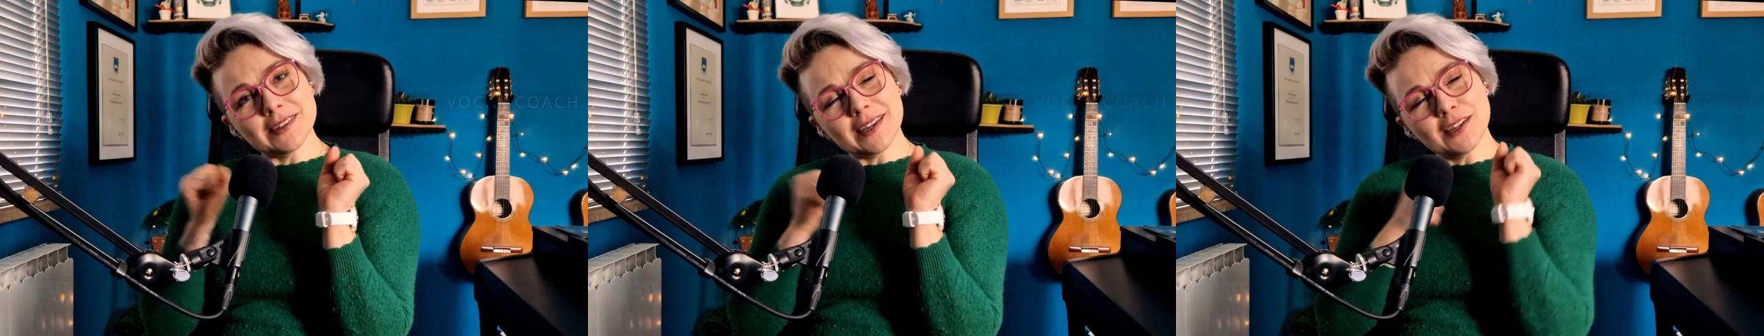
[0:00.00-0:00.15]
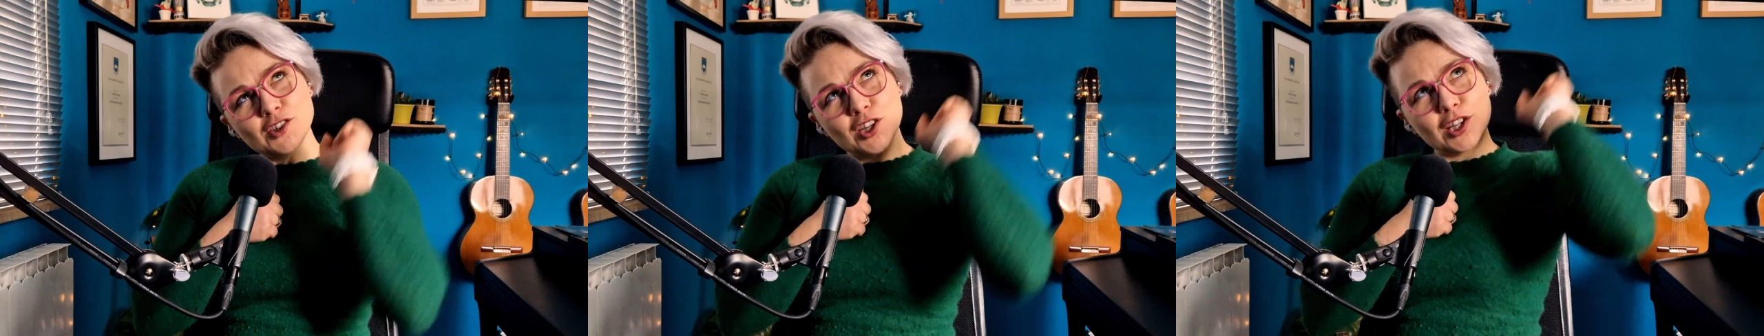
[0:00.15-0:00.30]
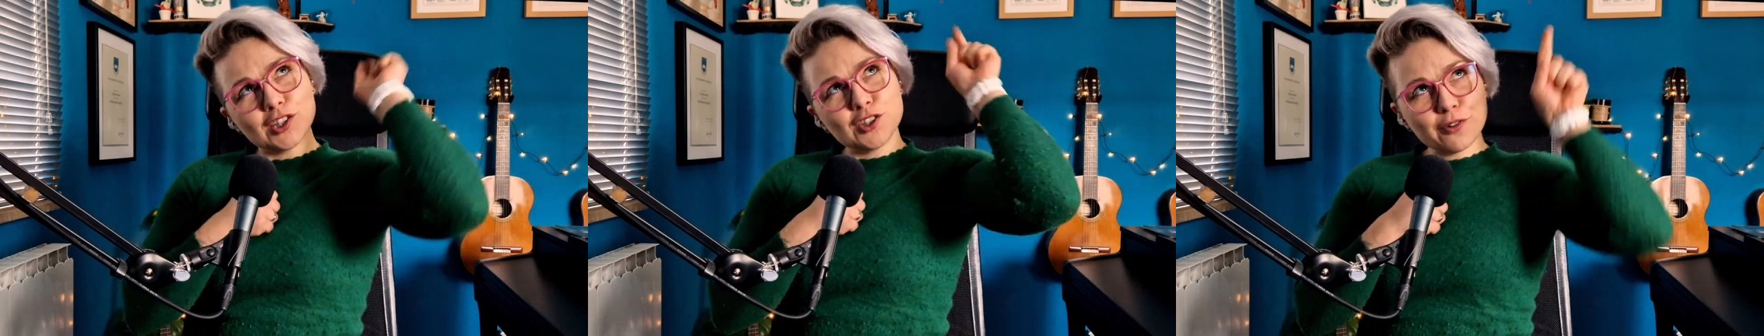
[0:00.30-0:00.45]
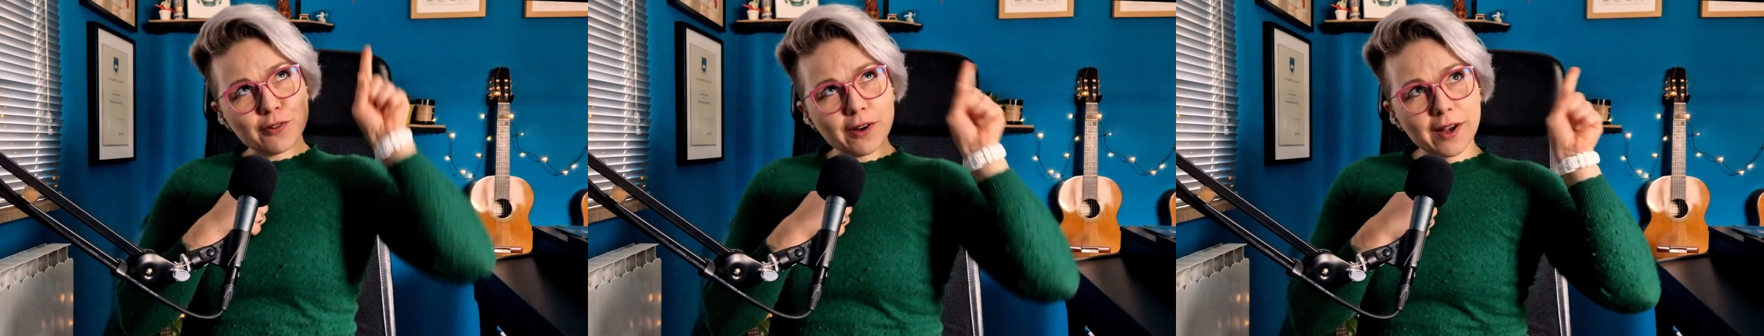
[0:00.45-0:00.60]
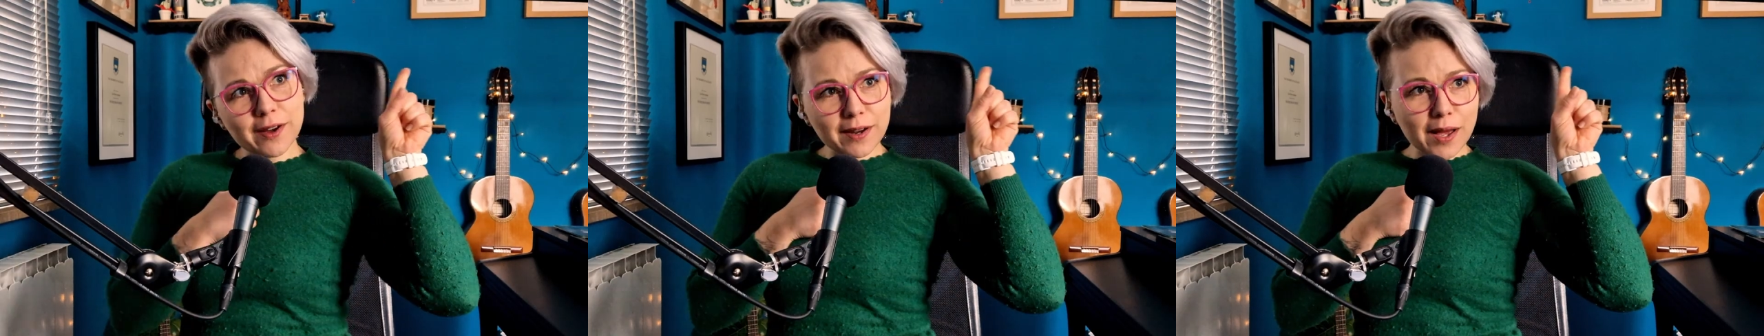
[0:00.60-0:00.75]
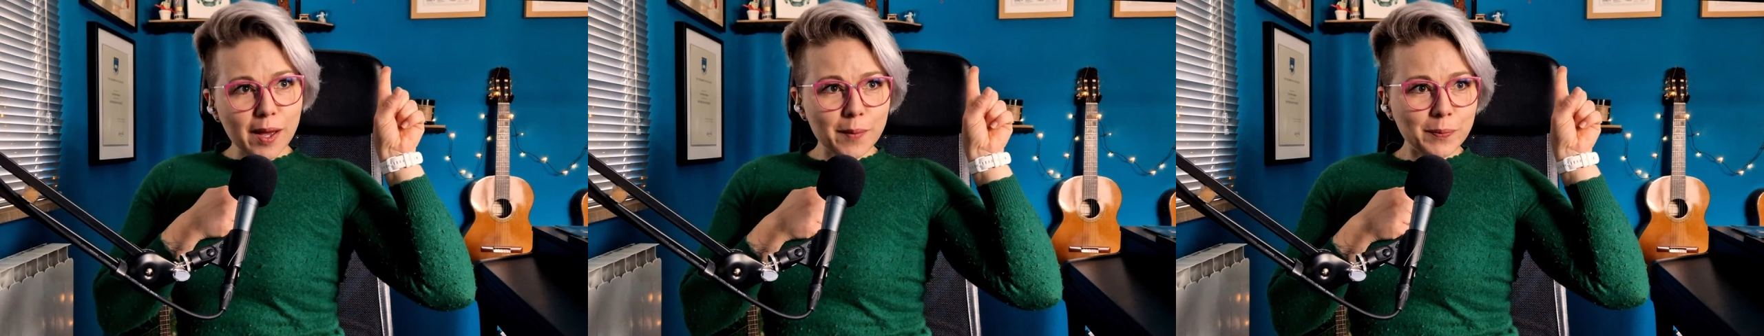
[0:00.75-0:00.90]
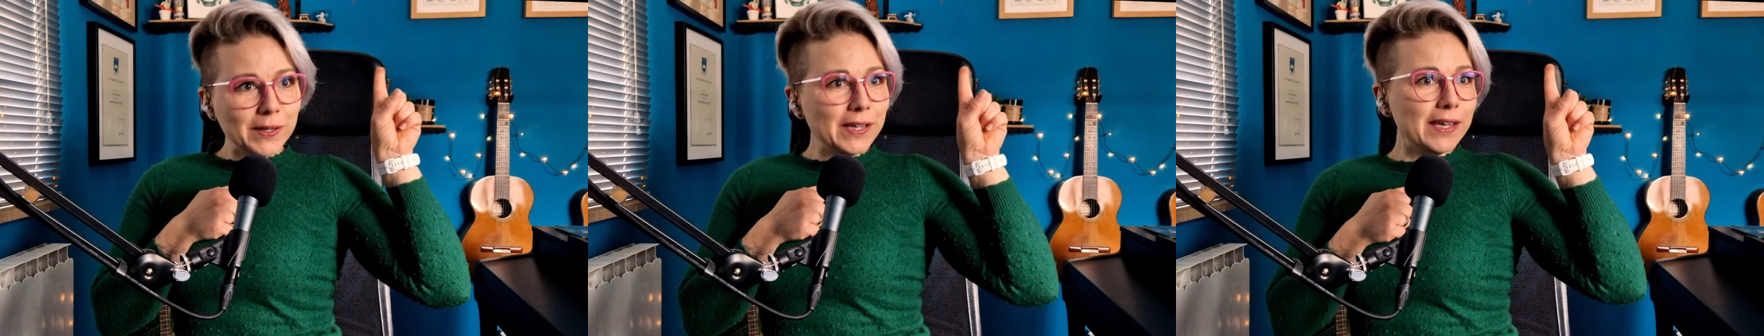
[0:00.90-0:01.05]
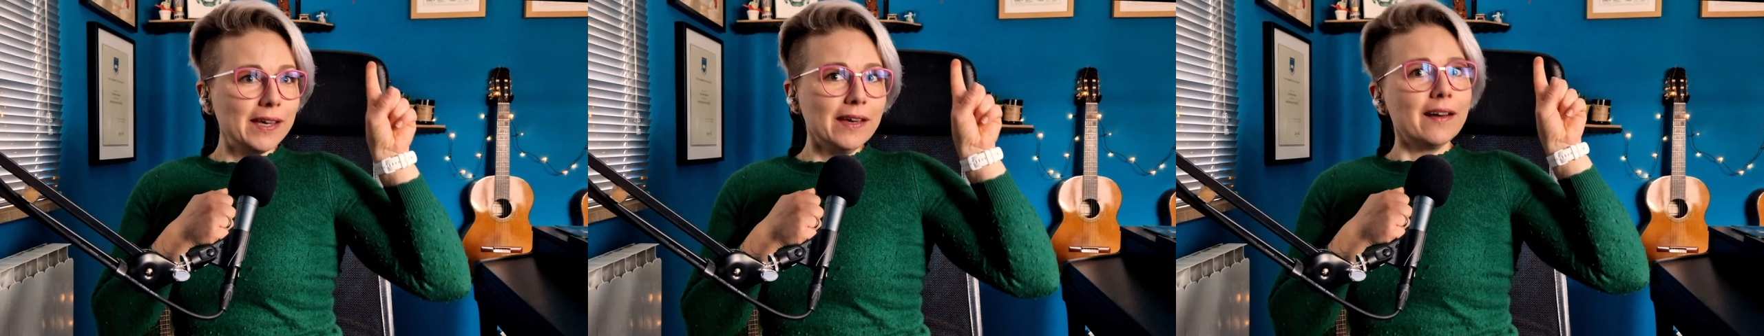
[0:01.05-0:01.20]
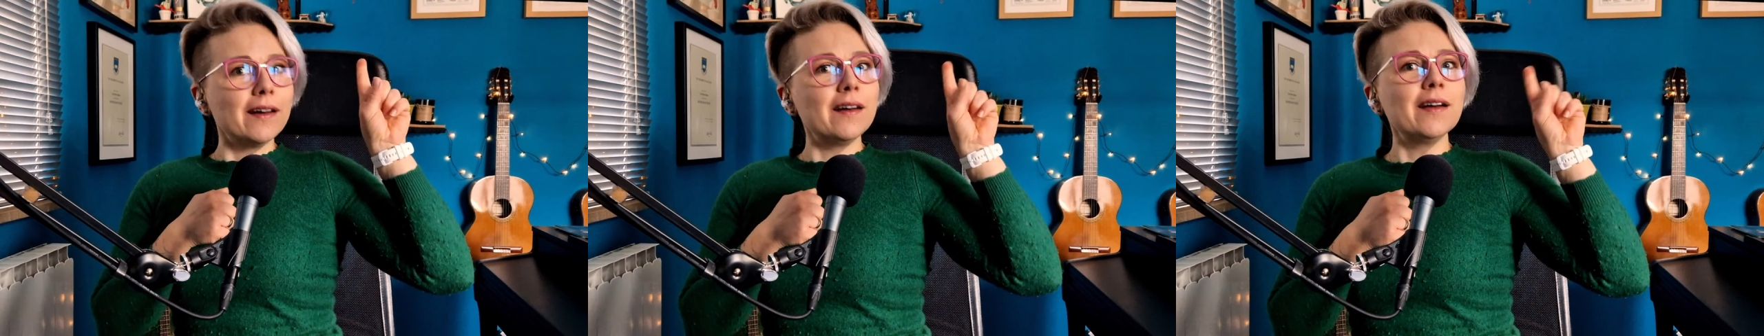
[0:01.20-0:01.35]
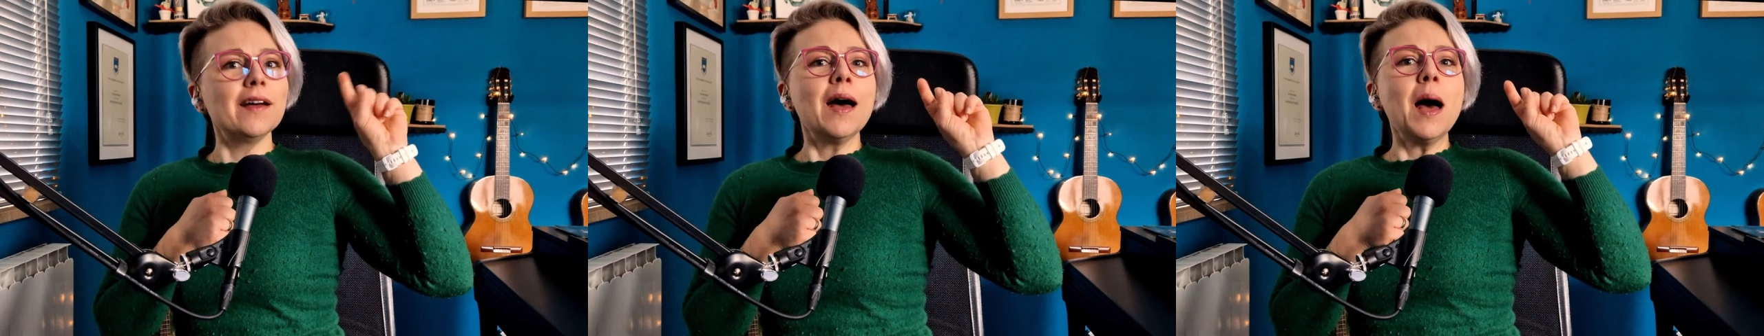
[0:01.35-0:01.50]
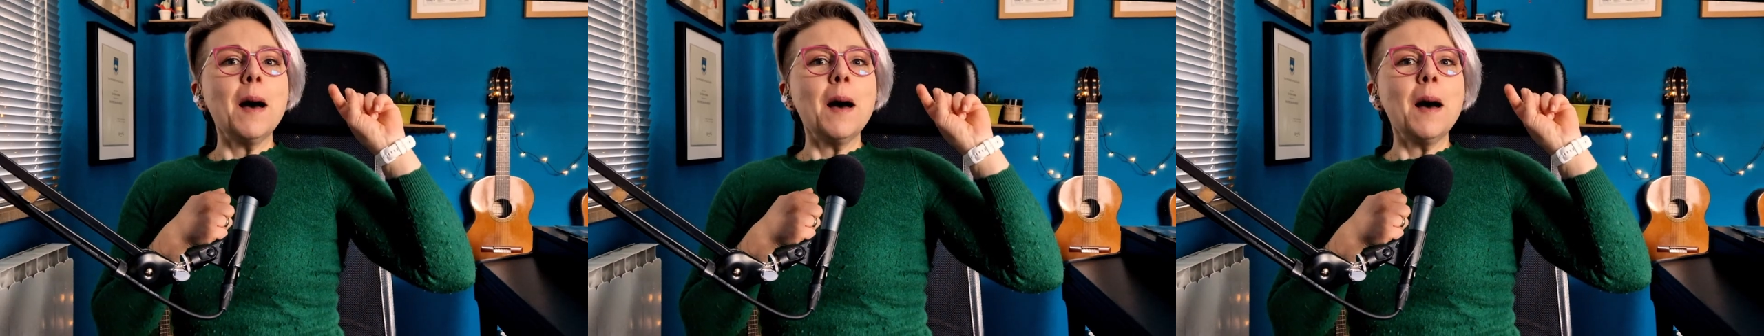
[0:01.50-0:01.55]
I checked her out up here,